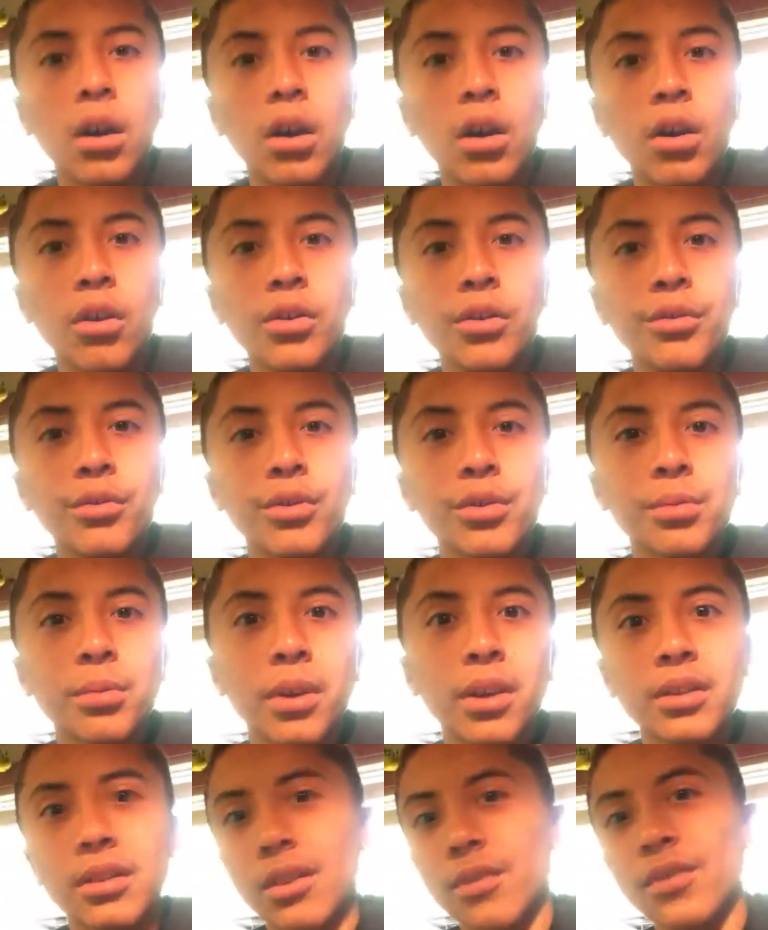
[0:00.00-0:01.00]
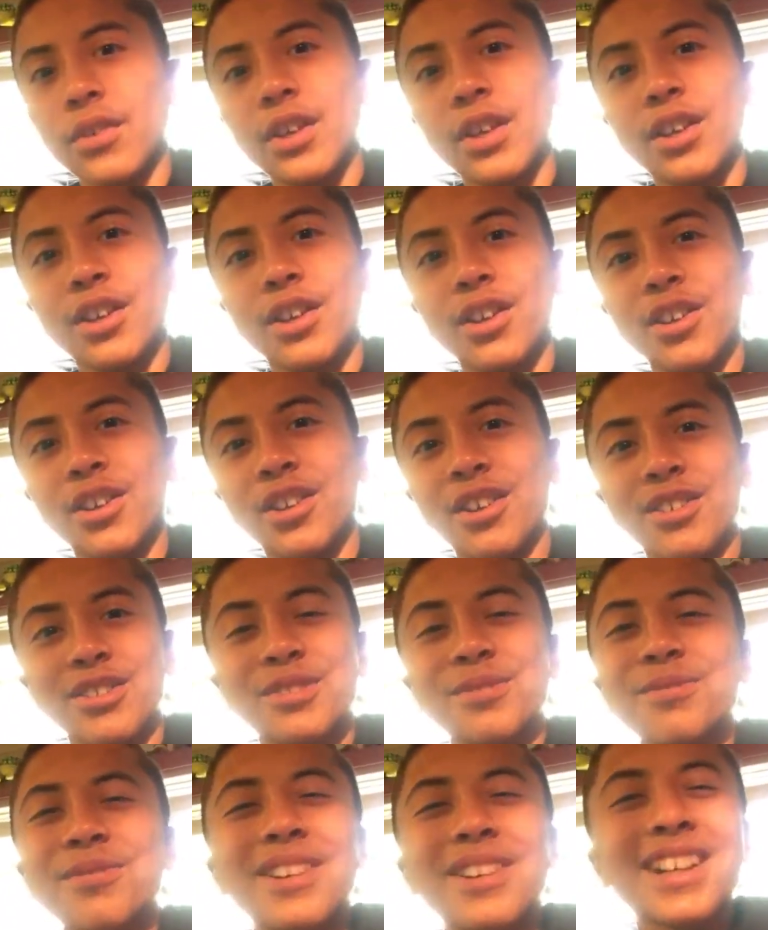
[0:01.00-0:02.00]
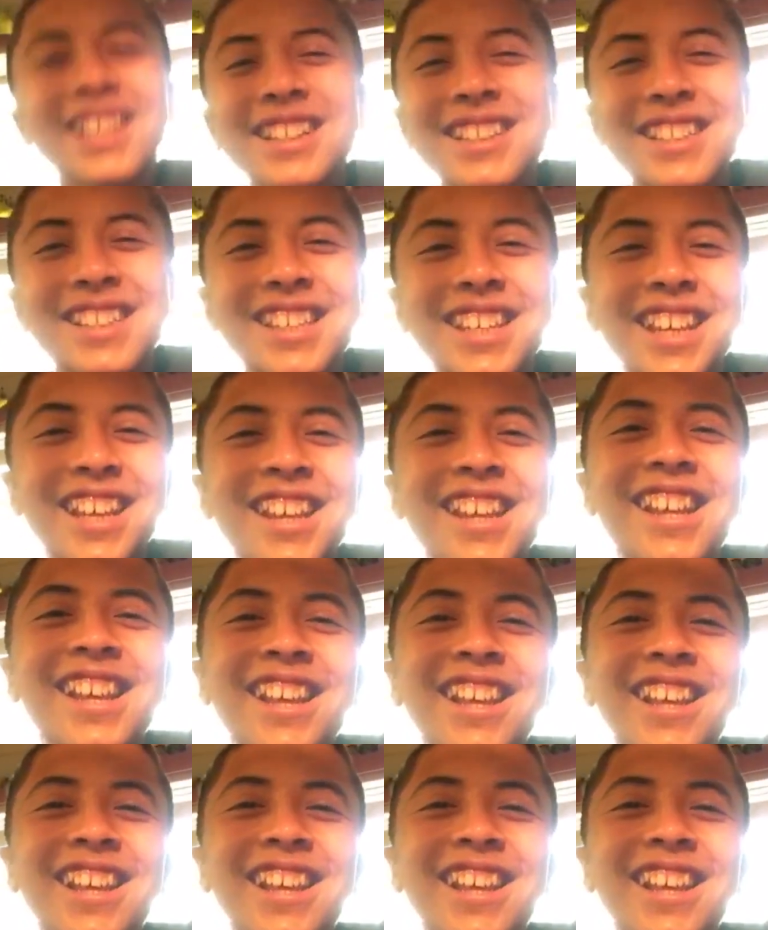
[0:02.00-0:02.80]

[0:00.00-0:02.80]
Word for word: Oh, you just want the views. What?